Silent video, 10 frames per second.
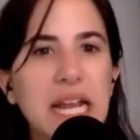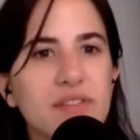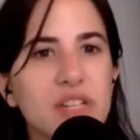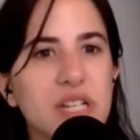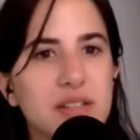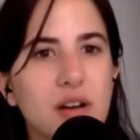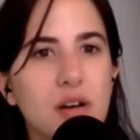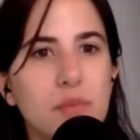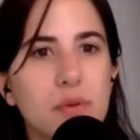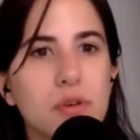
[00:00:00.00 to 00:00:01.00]
of an
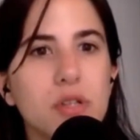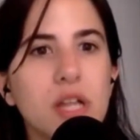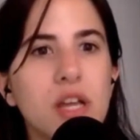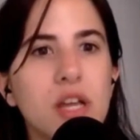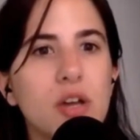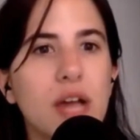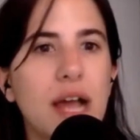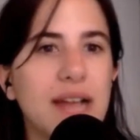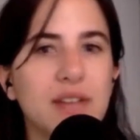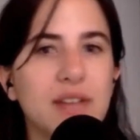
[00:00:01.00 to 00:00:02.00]
example,
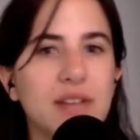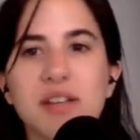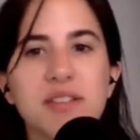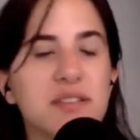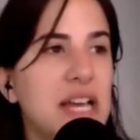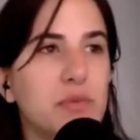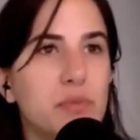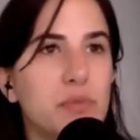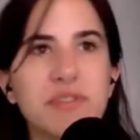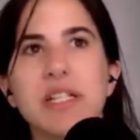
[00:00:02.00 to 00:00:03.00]
as I said
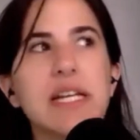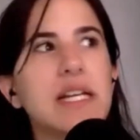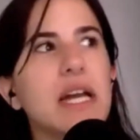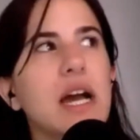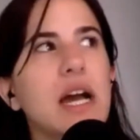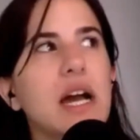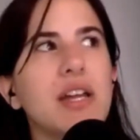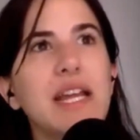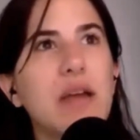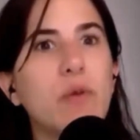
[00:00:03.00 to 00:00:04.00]
previously,
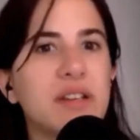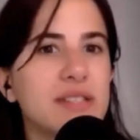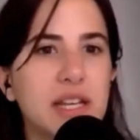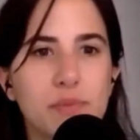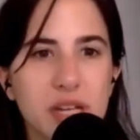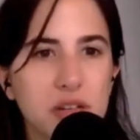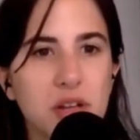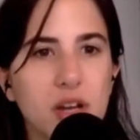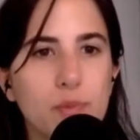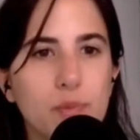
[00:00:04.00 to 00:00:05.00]
eKYC can be
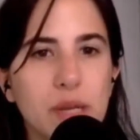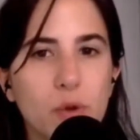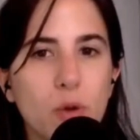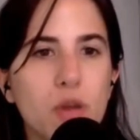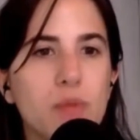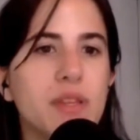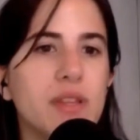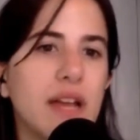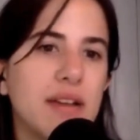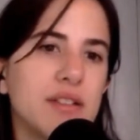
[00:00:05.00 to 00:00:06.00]
a big problem,
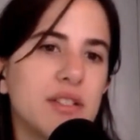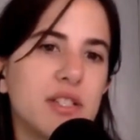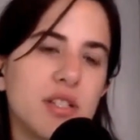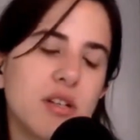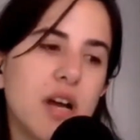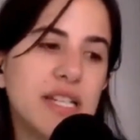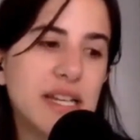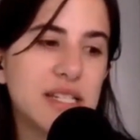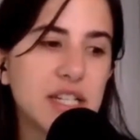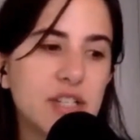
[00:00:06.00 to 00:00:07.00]
and
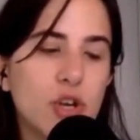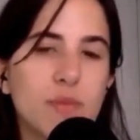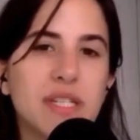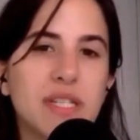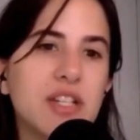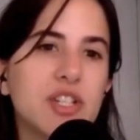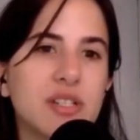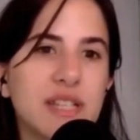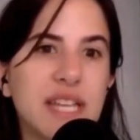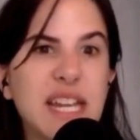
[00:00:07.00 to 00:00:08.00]
identity documentation
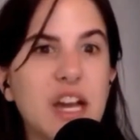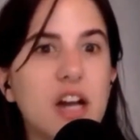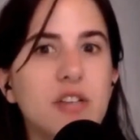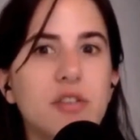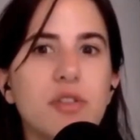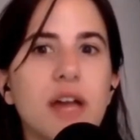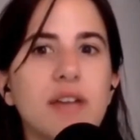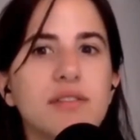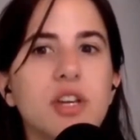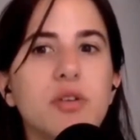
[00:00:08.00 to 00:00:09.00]
is a key hurdle there.
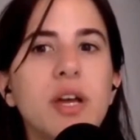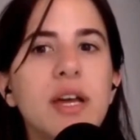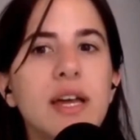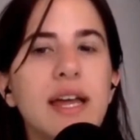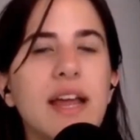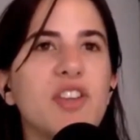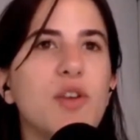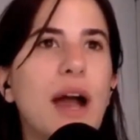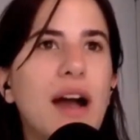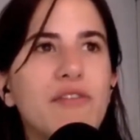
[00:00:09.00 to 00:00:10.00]
So if you
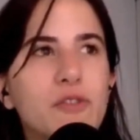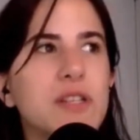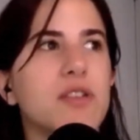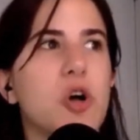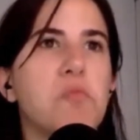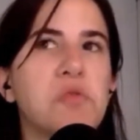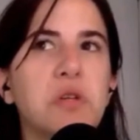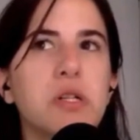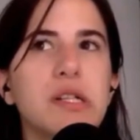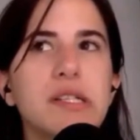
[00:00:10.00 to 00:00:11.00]
have, for
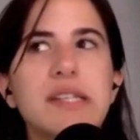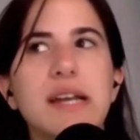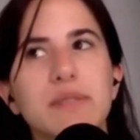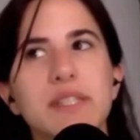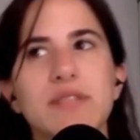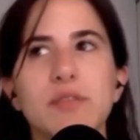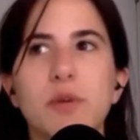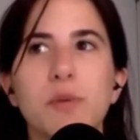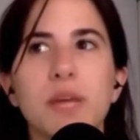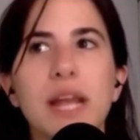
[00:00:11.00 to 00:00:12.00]
example, segments of the
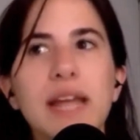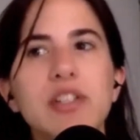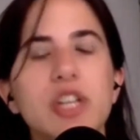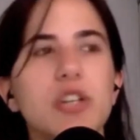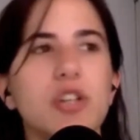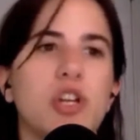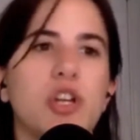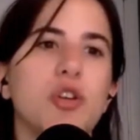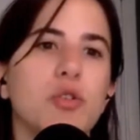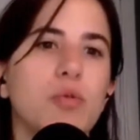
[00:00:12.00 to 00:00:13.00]
population
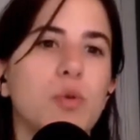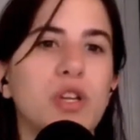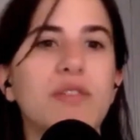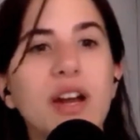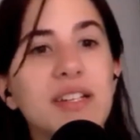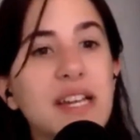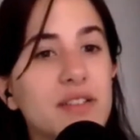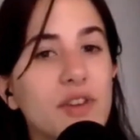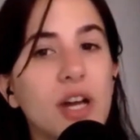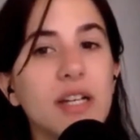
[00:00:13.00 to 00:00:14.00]
who you've
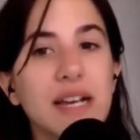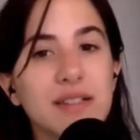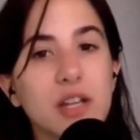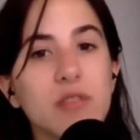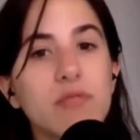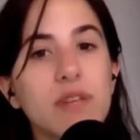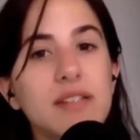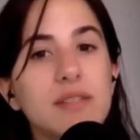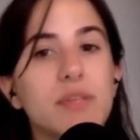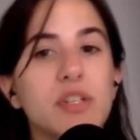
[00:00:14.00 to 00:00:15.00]
identified as low
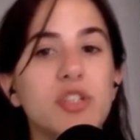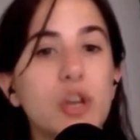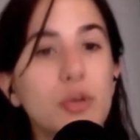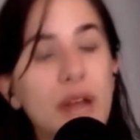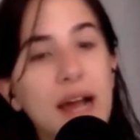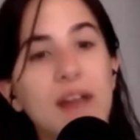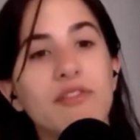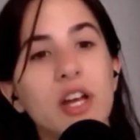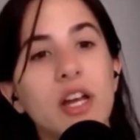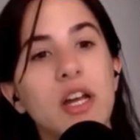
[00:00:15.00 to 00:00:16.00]
risk but don't have
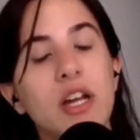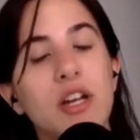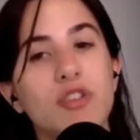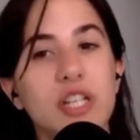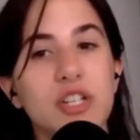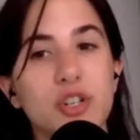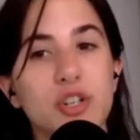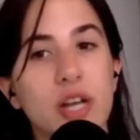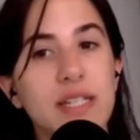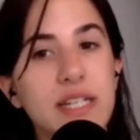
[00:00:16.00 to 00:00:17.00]
traditional
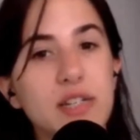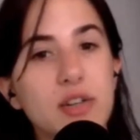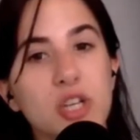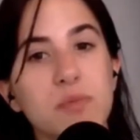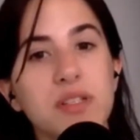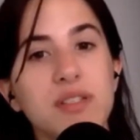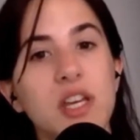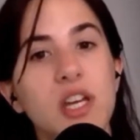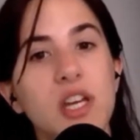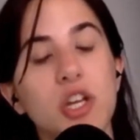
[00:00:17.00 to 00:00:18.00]
ID documents,
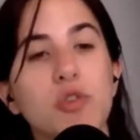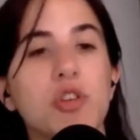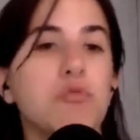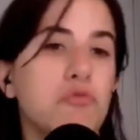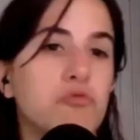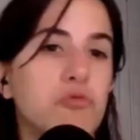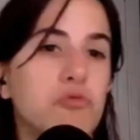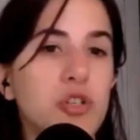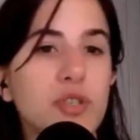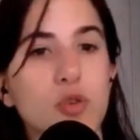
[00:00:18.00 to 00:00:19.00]
you can
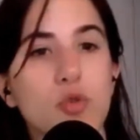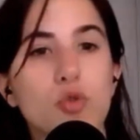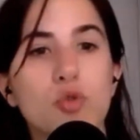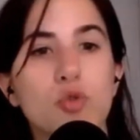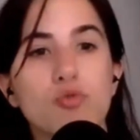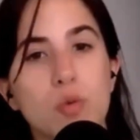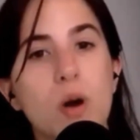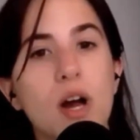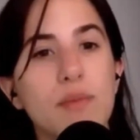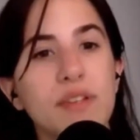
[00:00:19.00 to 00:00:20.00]
reduce your
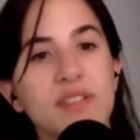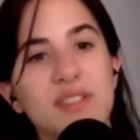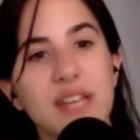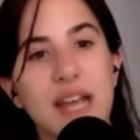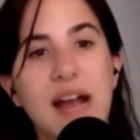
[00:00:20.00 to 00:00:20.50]
requirements to